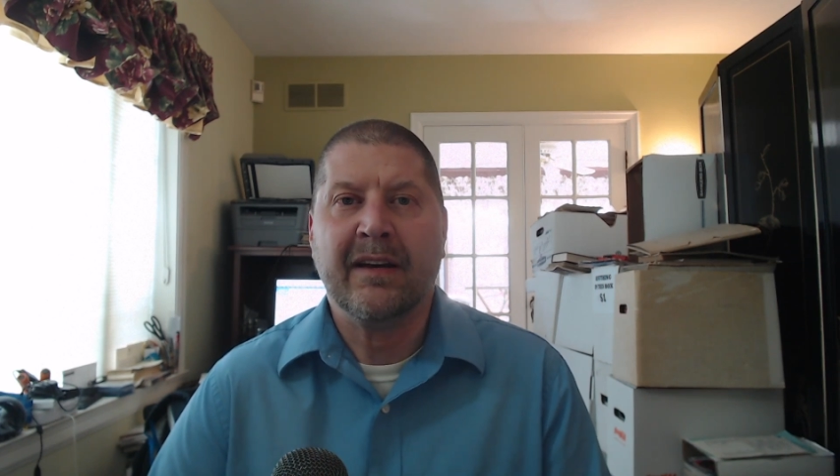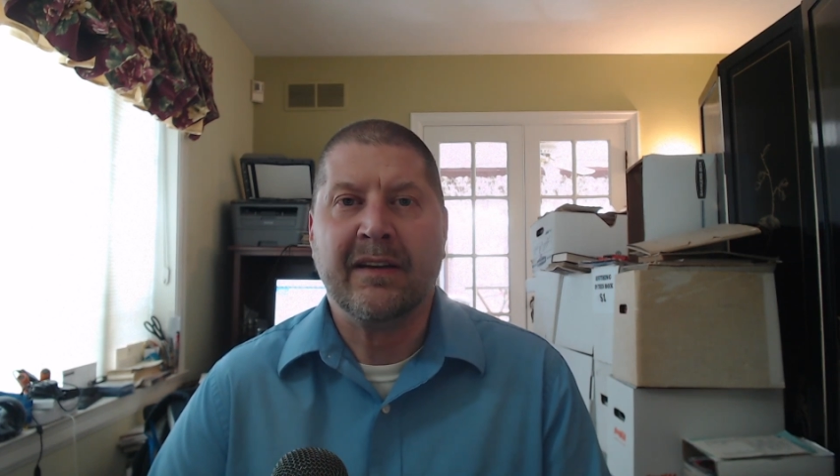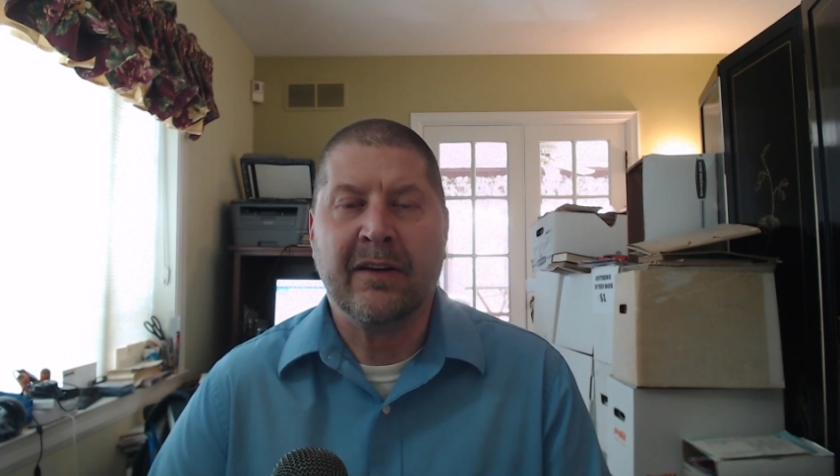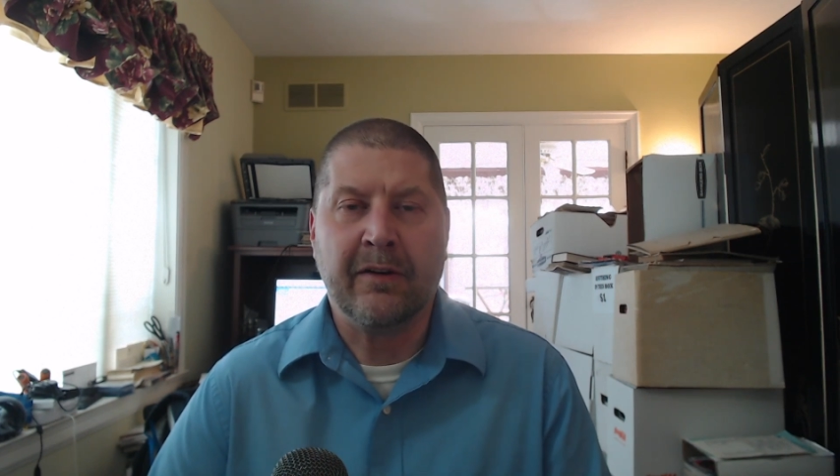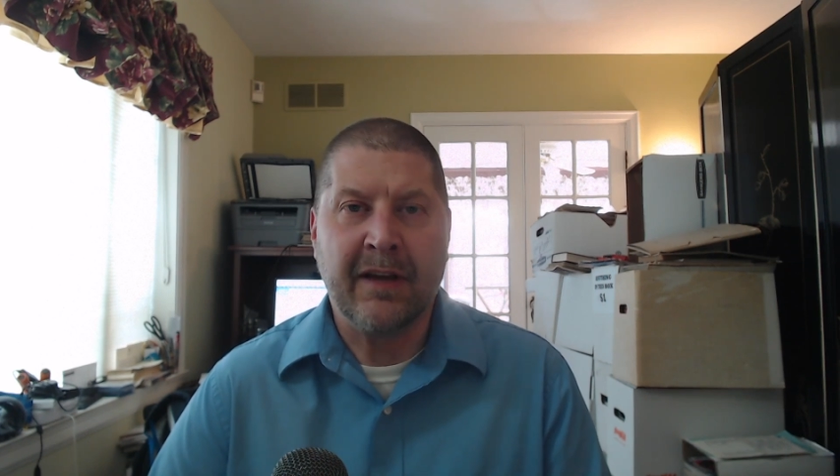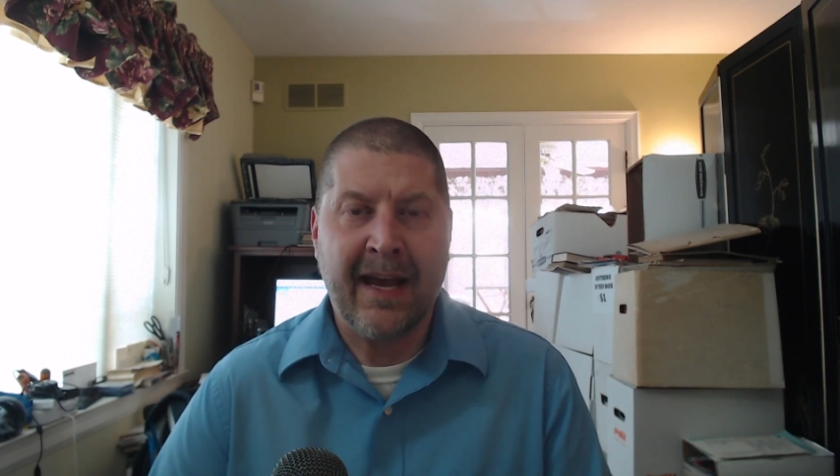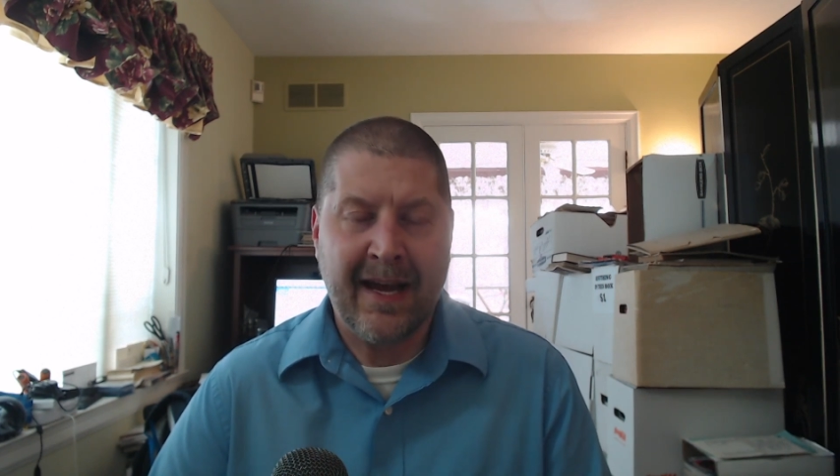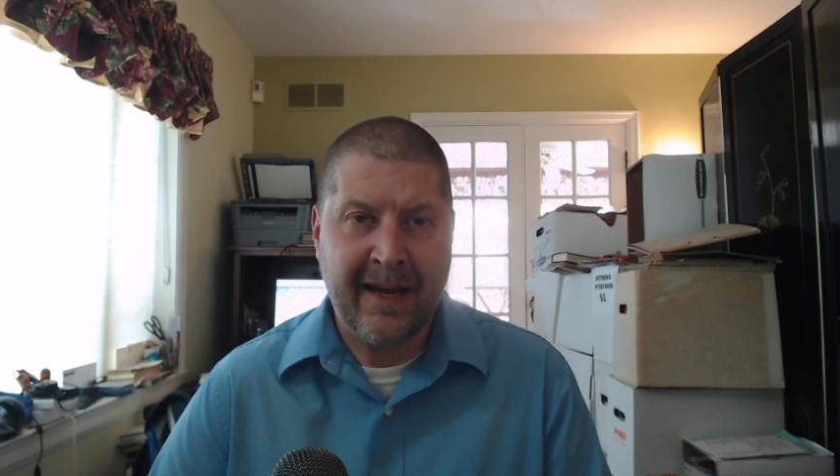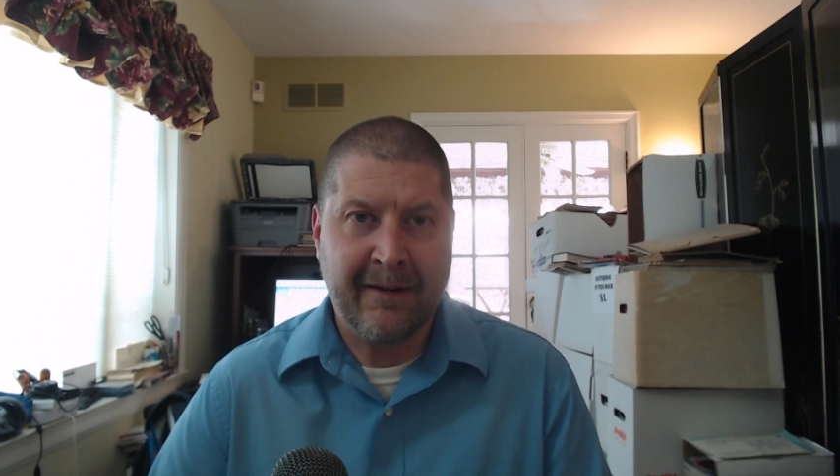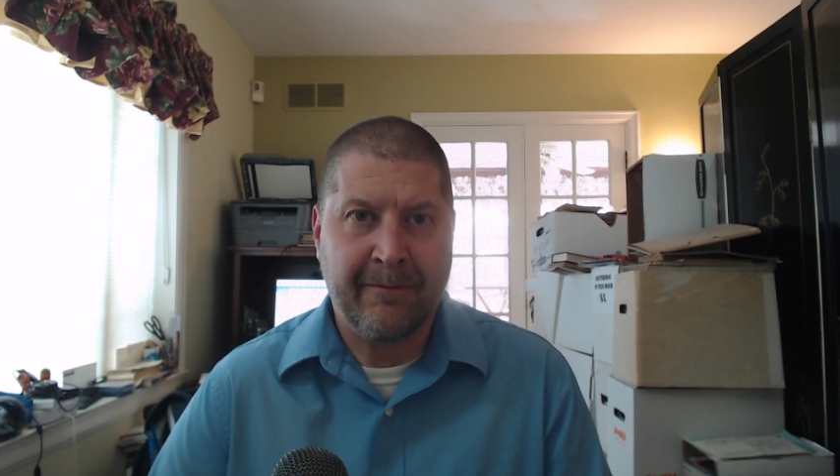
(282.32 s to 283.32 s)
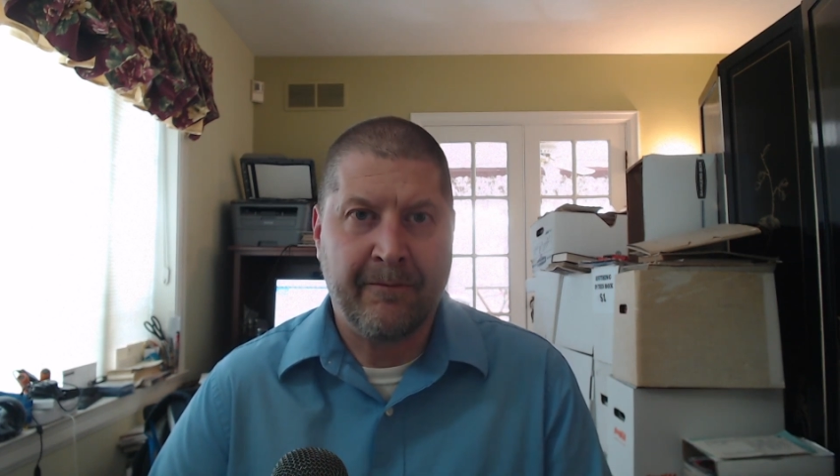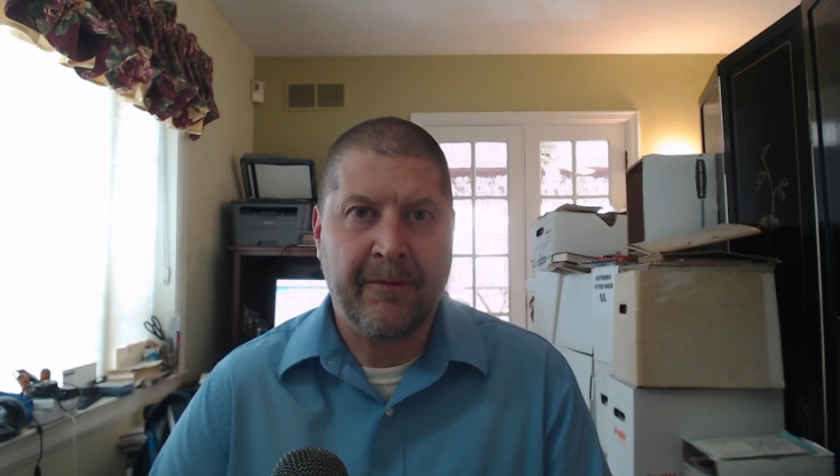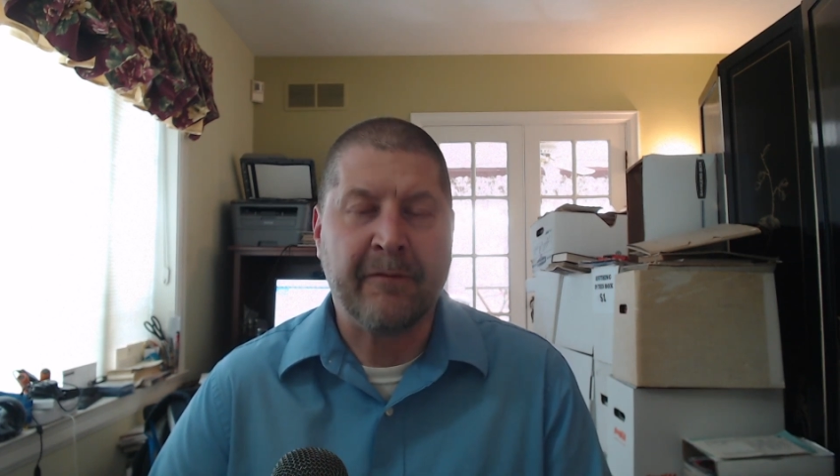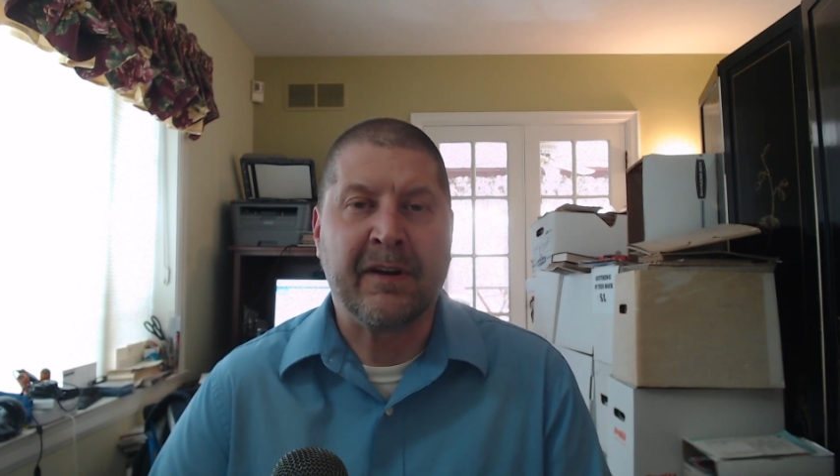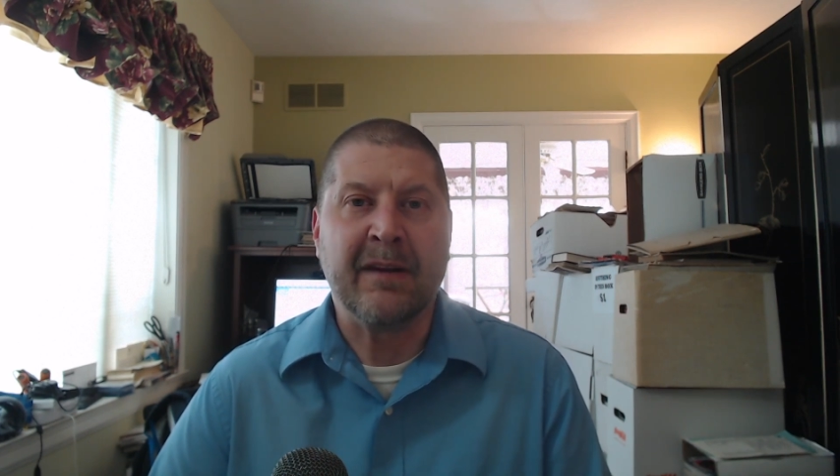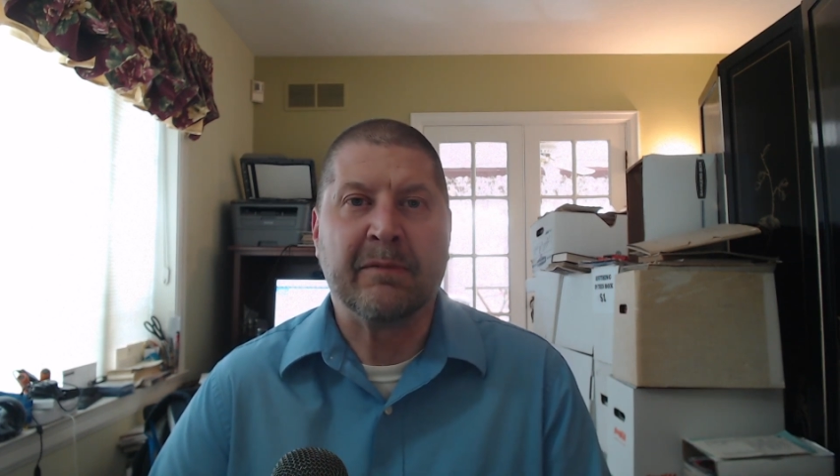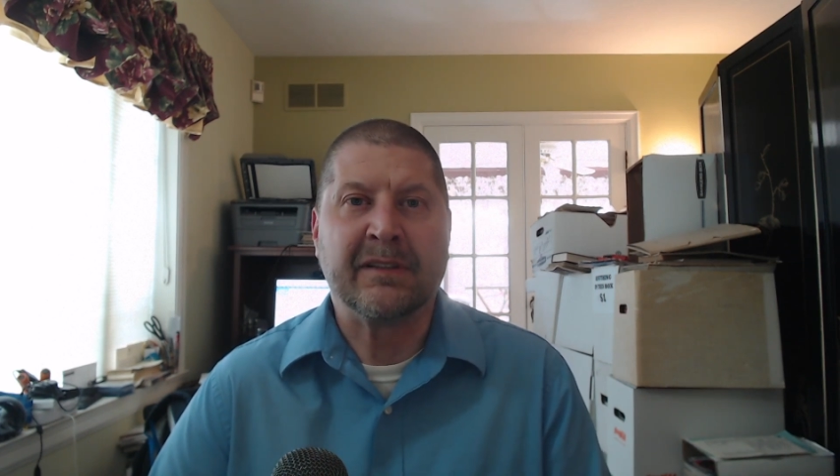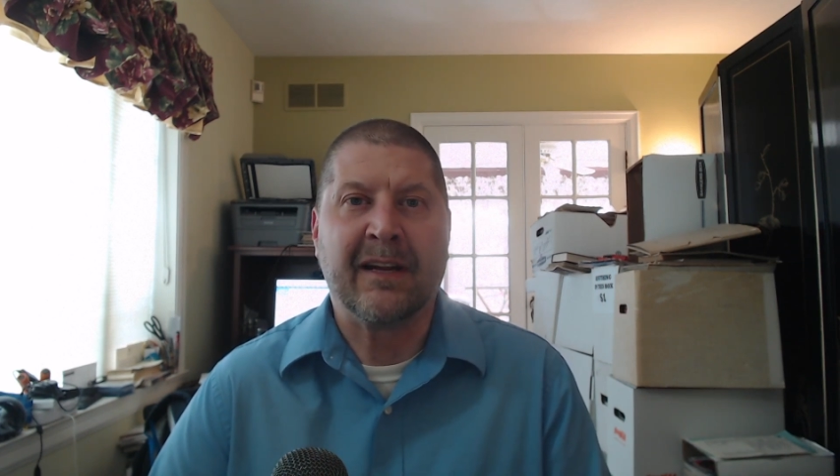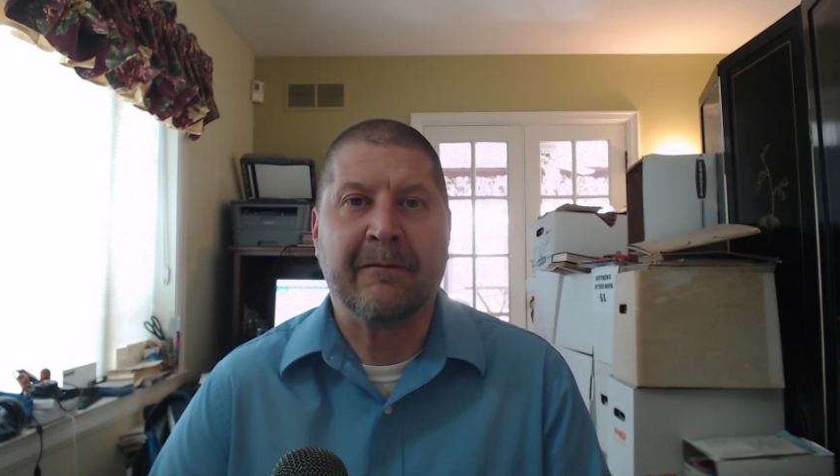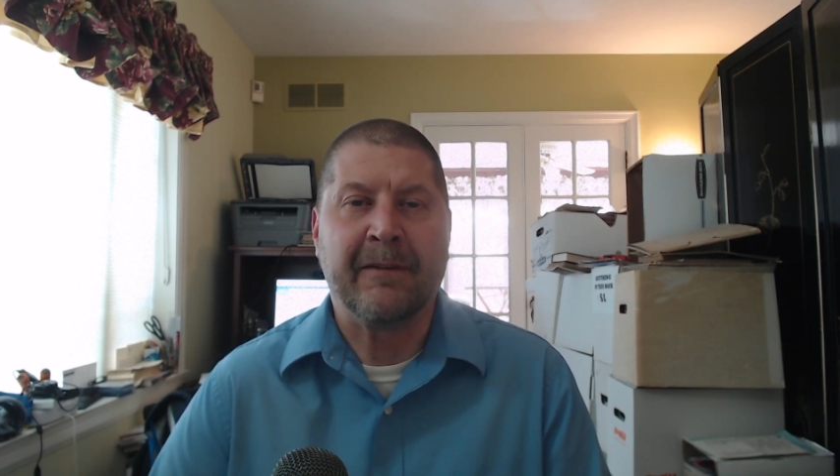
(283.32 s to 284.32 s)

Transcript: You add 15%